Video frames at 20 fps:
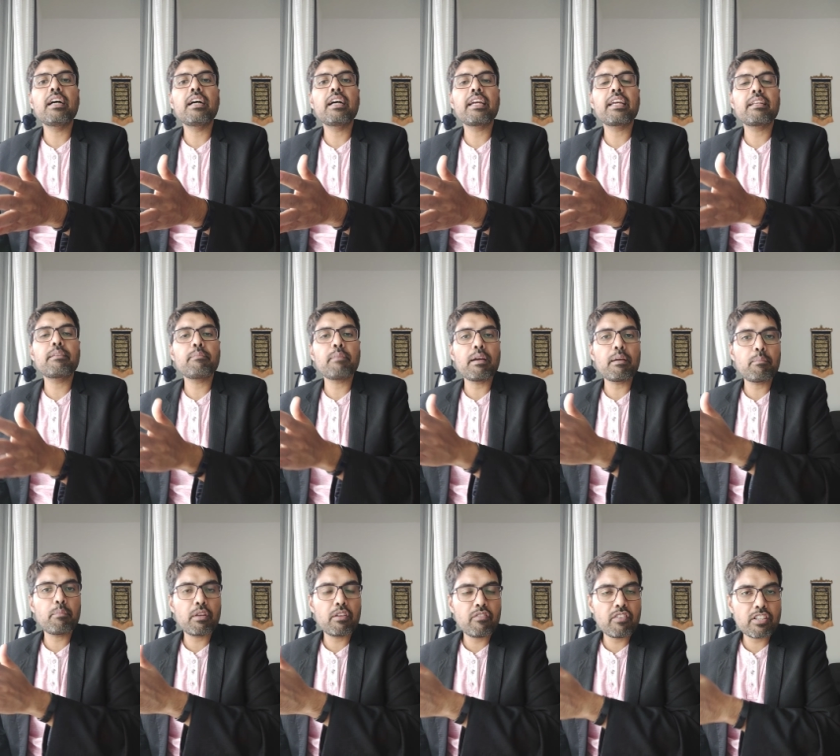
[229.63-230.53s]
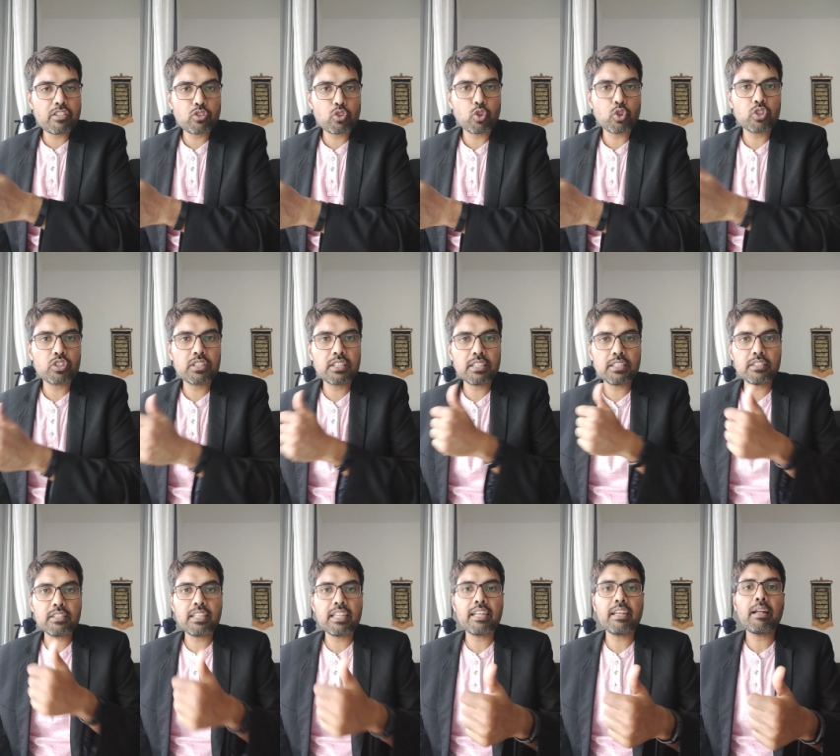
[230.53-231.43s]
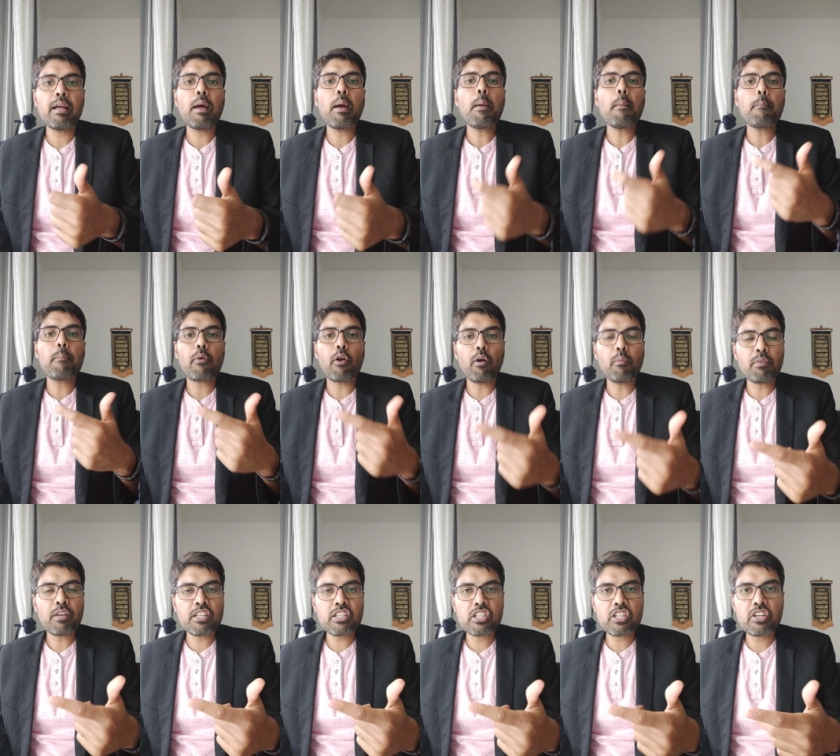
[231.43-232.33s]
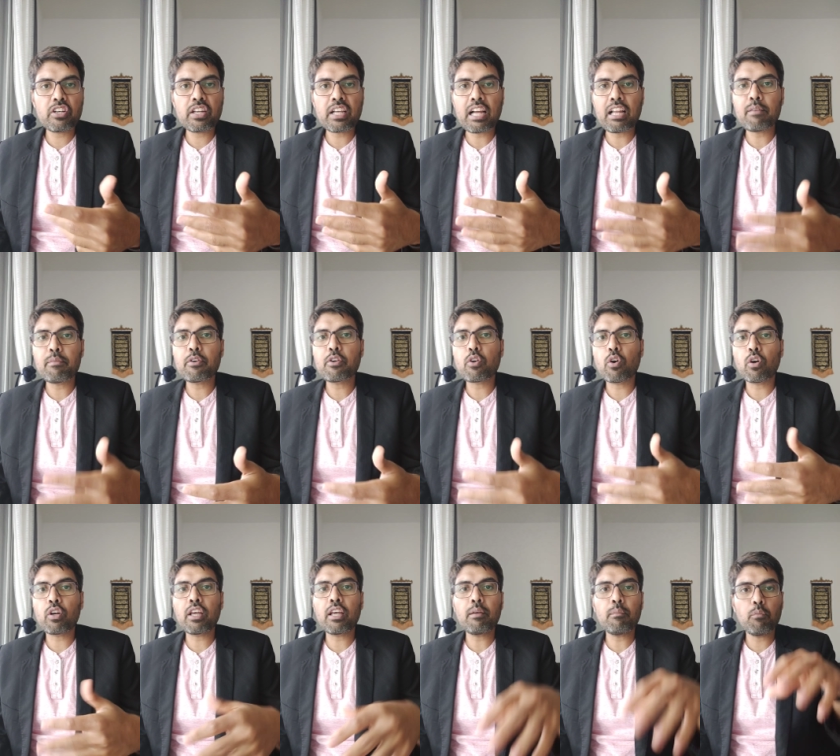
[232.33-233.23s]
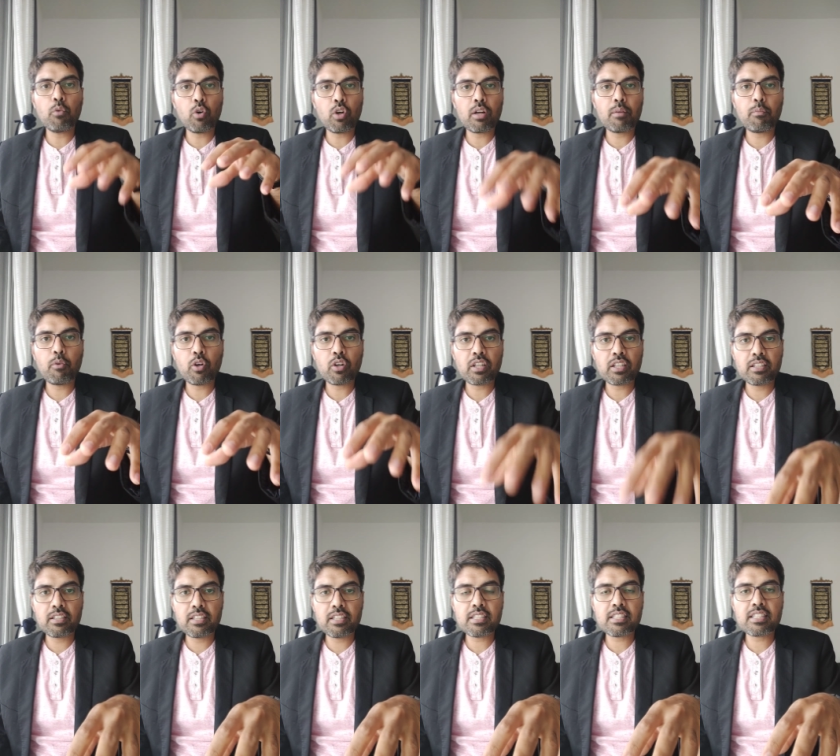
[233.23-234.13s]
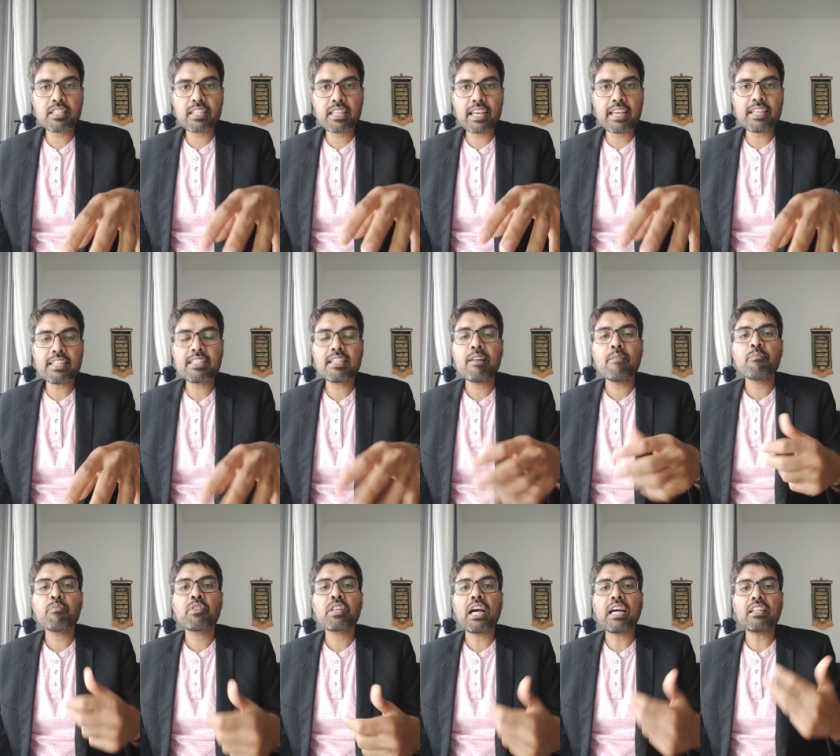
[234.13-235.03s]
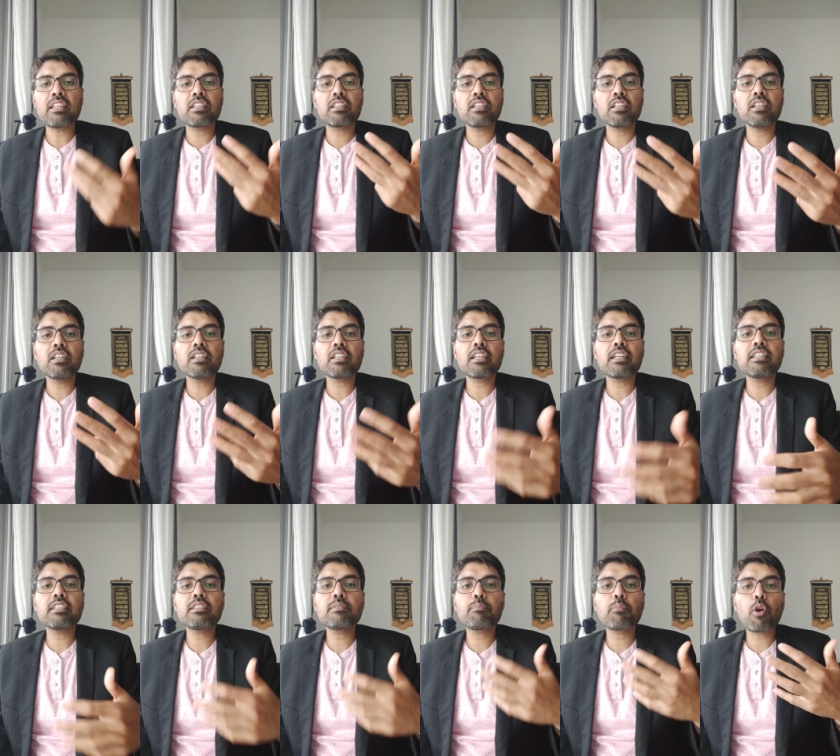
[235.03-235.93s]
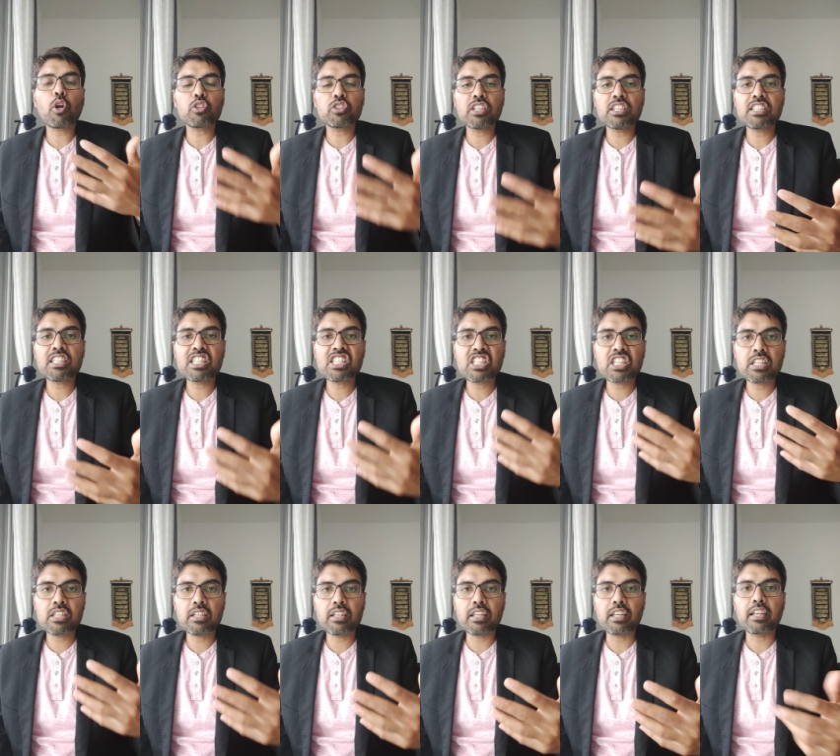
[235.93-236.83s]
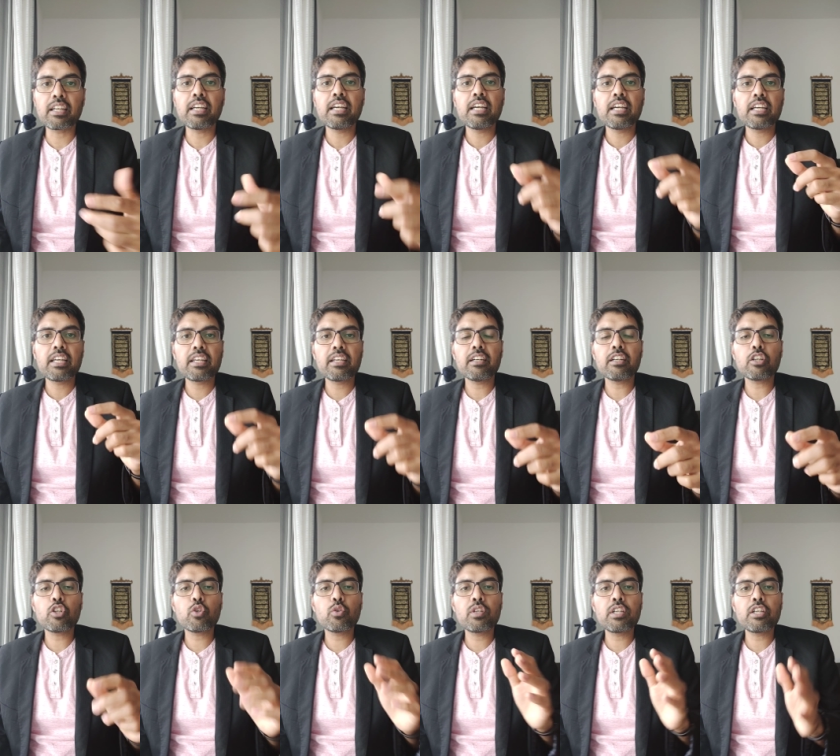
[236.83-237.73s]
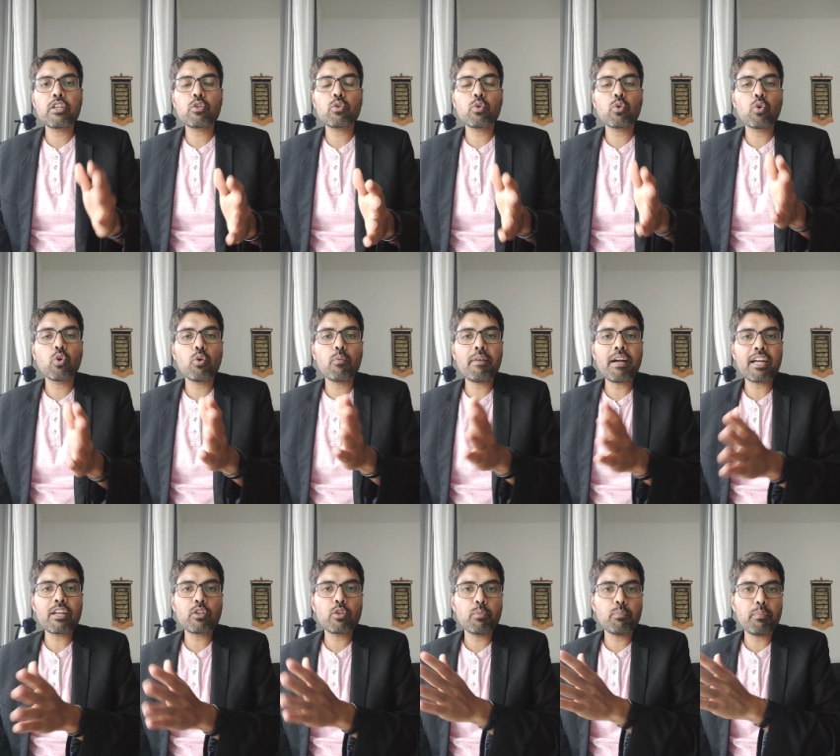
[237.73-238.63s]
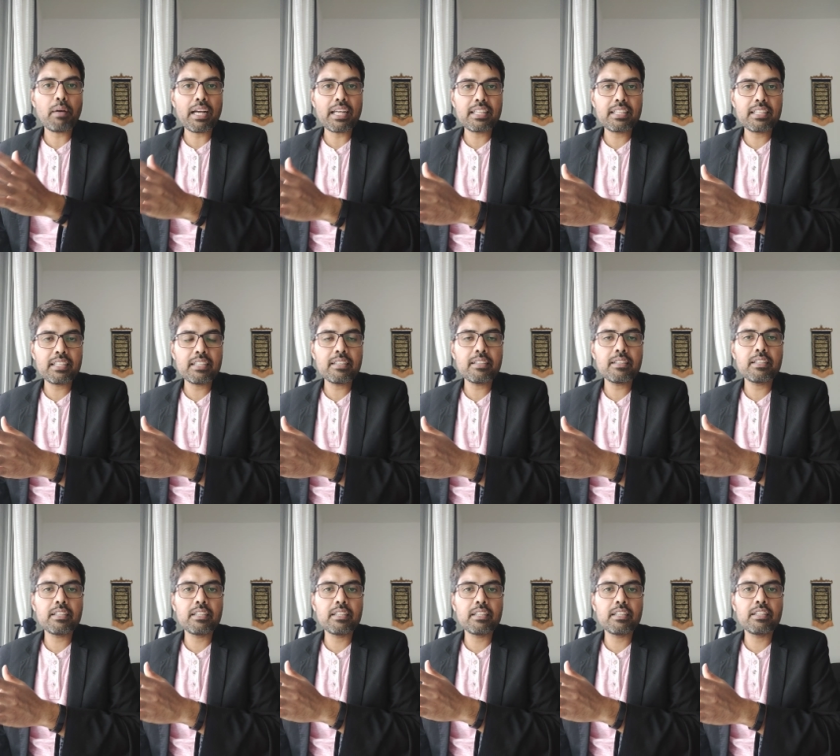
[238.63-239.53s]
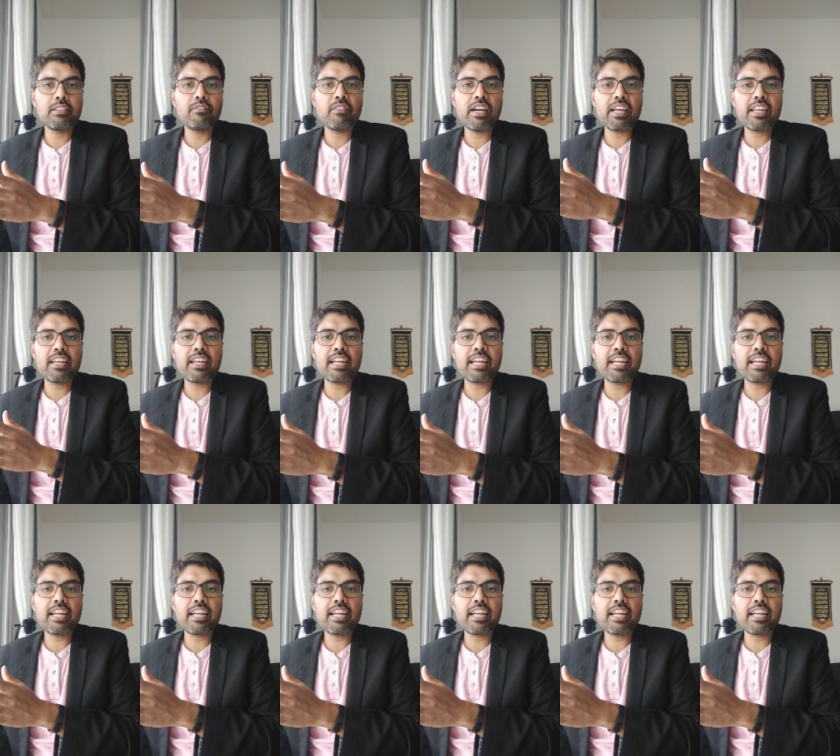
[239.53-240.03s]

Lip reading: in my previous courses. That prompt engineering I'll be talking more about in this case. And the third is process engineering. Here you need to go back to Python, wherein